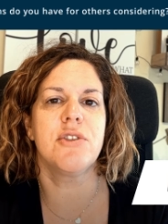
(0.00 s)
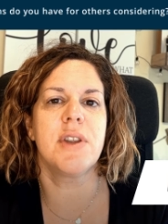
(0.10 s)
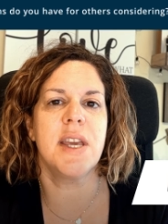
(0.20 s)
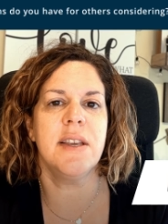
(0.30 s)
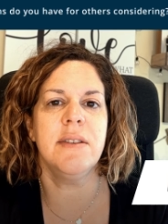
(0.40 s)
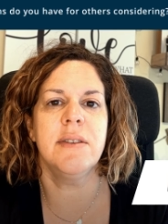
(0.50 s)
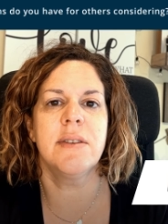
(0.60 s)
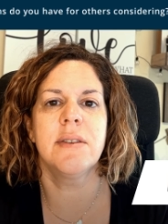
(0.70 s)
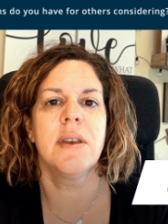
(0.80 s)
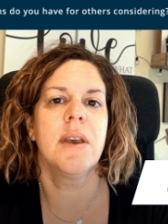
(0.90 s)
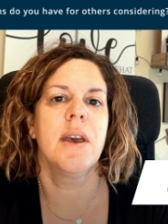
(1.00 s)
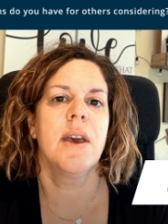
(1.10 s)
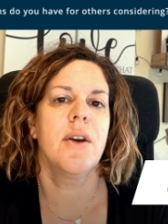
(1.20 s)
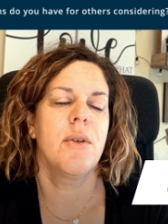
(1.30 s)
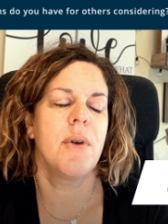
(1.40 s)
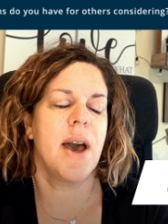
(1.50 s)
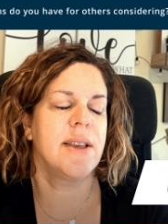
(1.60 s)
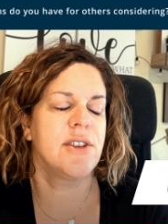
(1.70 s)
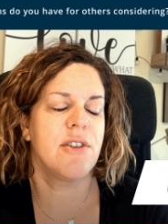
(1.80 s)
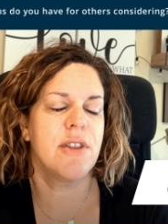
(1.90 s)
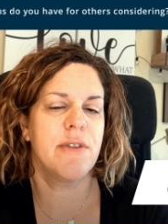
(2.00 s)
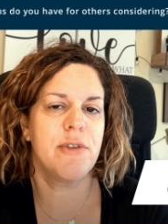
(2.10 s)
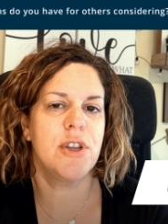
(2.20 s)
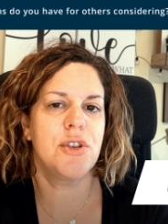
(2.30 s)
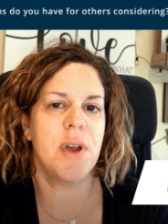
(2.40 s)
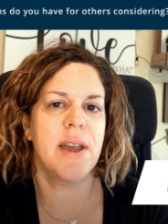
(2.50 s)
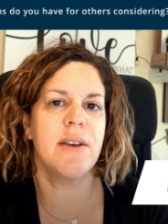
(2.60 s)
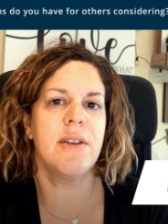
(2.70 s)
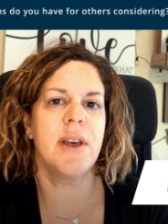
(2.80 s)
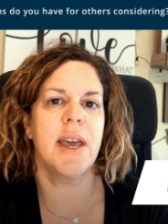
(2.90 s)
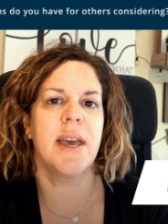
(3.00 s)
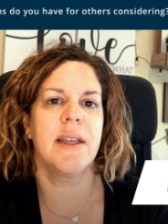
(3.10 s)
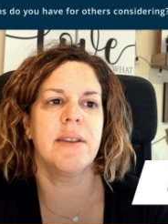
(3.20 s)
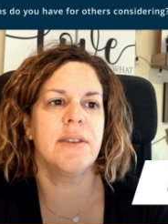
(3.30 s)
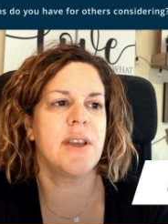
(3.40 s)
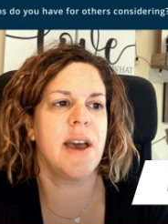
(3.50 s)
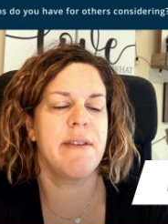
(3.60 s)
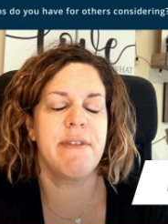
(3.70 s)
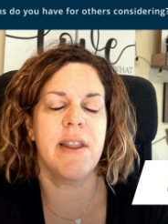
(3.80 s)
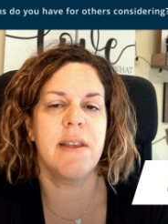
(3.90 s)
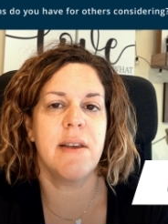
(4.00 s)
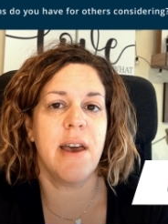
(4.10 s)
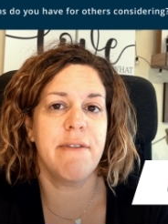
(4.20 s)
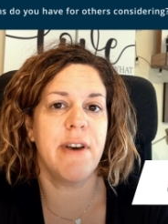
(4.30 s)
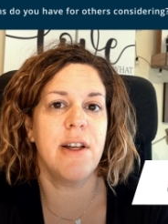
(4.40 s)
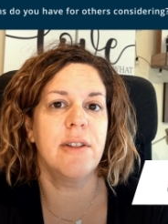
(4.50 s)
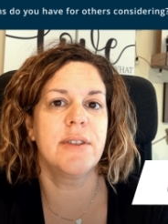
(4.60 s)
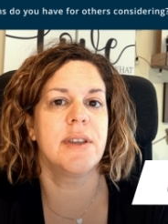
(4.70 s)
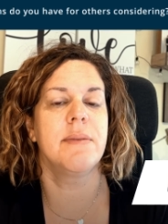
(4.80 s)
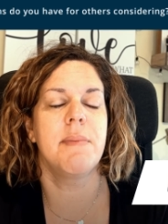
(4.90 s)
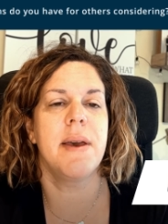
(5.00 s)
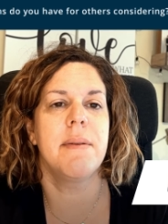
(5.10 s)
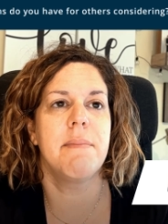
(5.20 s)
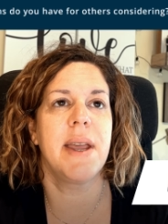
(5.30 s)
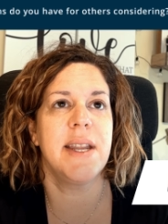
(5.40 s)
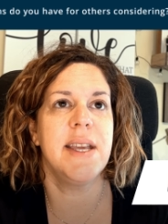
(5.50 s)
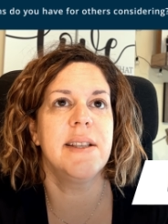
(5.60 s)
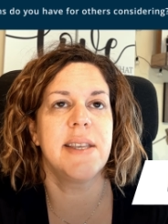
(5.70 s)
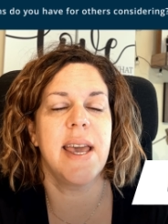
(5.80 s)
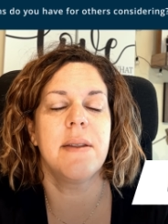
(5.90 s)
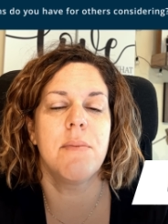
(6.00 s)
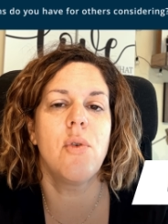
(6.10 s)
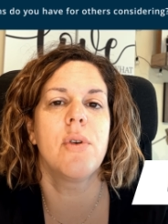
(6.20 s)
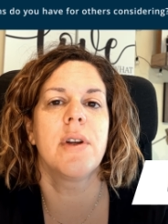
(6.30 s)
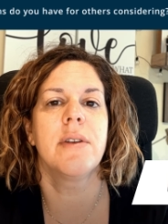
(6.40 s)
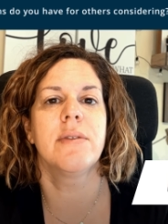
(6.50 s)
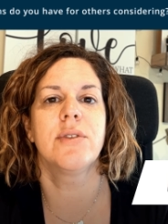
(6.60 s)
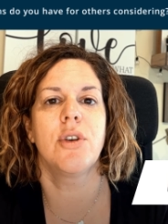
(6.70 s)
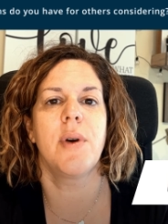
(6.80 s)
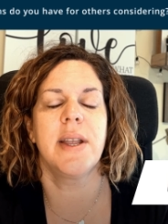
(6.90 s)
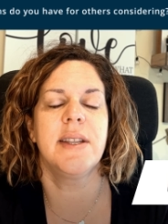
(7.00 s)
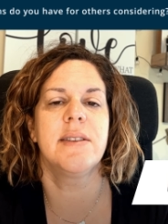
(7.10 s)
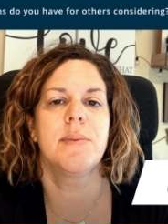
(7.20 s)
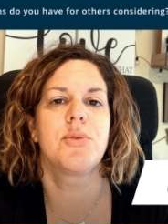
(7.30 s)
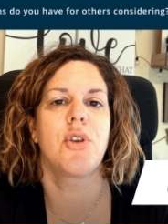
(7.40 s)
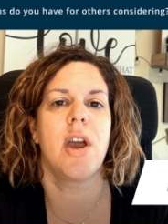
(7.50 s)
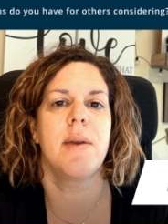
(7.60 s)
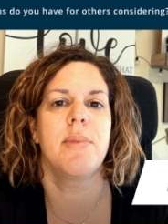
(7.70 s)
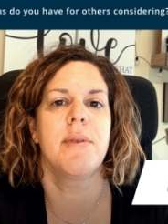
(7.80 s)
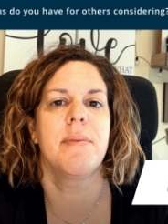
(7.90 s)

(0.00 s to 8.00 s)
your needs. I started the free trial and I, fed it, I felt it met my needs and more, so I did subscribe.